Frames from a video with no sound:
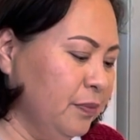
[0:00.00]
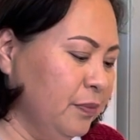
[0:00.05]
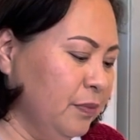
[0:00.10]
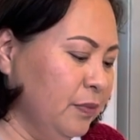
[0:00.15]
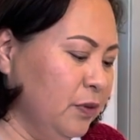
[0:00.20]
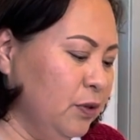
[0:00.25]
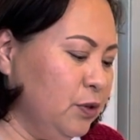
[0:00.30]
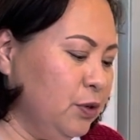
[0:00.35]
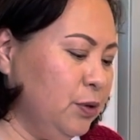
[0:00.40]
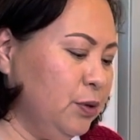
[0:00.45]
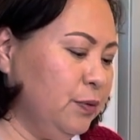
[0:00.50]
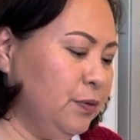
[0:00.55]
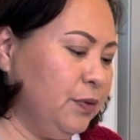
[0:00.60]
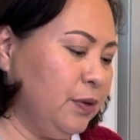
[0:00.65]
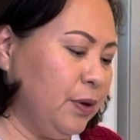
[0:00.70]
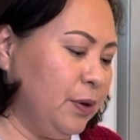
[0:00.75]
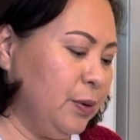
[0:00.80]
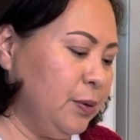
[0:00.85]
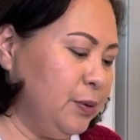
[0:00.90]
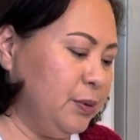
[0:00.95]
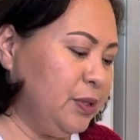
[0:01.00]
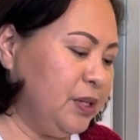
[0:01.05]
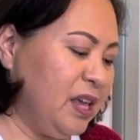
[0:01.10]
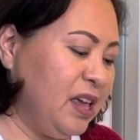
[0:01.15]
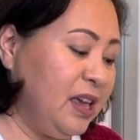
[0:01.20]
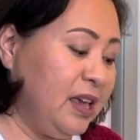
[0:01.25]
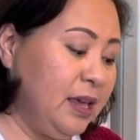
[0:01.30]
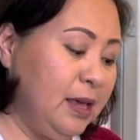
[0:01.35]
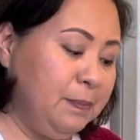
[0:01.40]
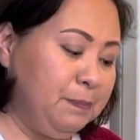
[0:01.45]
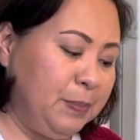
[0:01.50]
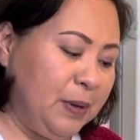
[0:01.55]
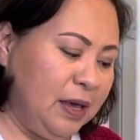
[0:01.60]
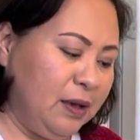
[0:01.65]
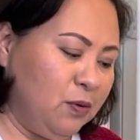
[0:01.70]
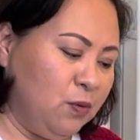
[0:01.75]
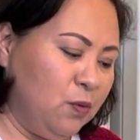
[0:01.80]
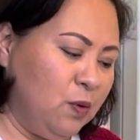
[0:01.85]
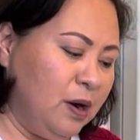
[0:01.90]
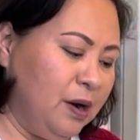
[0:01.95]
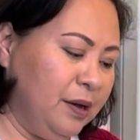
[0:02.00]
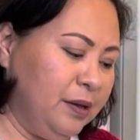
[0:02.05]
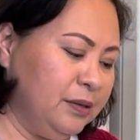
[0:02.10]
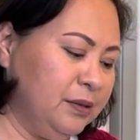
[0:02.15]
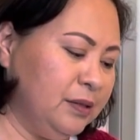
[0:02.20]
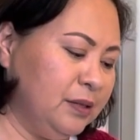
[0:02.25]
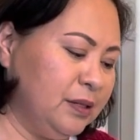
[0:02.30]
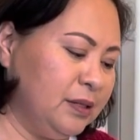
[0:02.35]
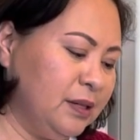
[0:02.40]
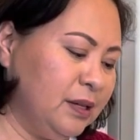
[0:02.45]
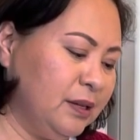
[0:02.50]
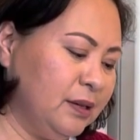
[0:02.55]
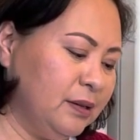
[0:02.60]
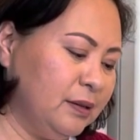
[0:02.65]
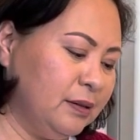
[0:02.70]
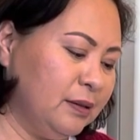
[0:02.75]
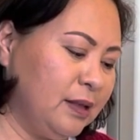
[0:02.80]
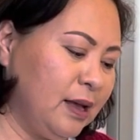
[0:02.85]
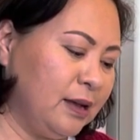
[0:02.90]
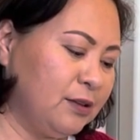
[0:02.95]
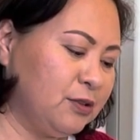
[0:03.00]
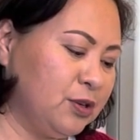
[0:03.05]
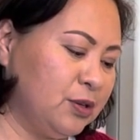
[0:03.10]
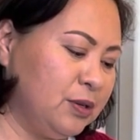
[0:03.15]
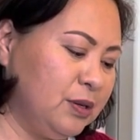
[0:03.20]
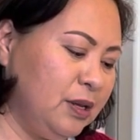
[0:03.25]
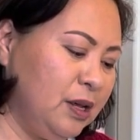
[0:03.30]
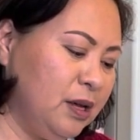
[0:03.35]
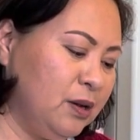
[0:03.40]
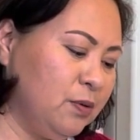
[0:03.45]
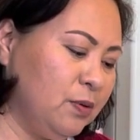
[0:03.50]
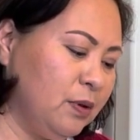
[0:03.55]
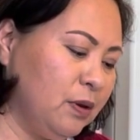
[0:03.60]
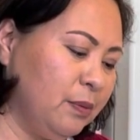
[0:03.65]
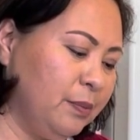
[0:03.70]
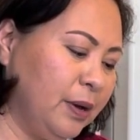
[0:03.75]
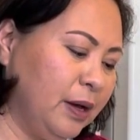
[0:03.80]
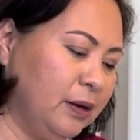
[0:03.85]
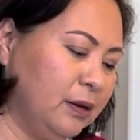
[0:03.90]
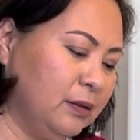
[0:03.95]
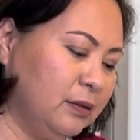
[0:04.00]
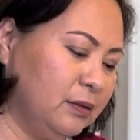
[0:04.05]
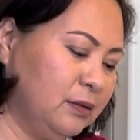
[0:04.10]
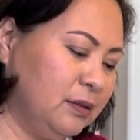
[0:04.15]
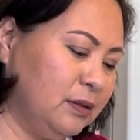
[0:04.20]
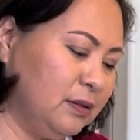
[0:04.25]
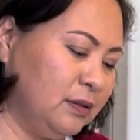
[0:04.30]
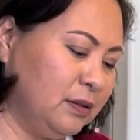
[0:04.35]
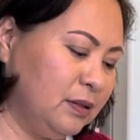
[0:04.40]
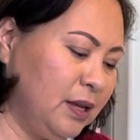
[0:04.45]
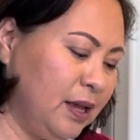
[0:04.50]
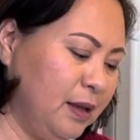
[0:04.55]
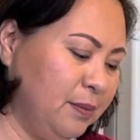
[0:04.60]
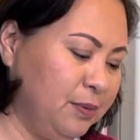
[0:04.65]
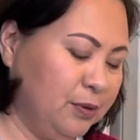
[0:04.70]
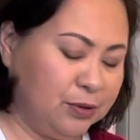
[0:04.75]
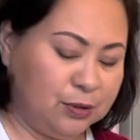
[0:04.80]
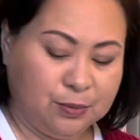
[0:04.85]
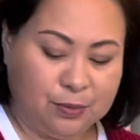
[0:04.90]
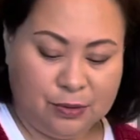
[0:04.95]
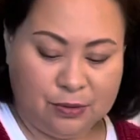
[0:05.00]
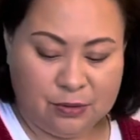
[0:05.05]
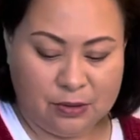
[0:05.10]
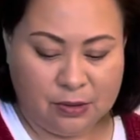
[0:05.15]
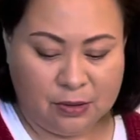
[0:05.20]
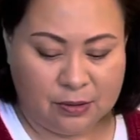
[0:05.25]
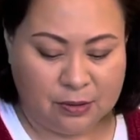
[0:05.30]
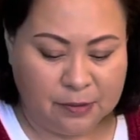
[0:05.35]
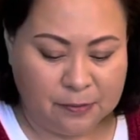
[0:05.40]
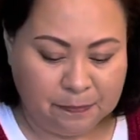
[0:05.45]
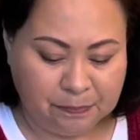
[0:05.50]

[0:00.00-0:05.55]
2 of those heaping ones. That should equal about a tablespoon total.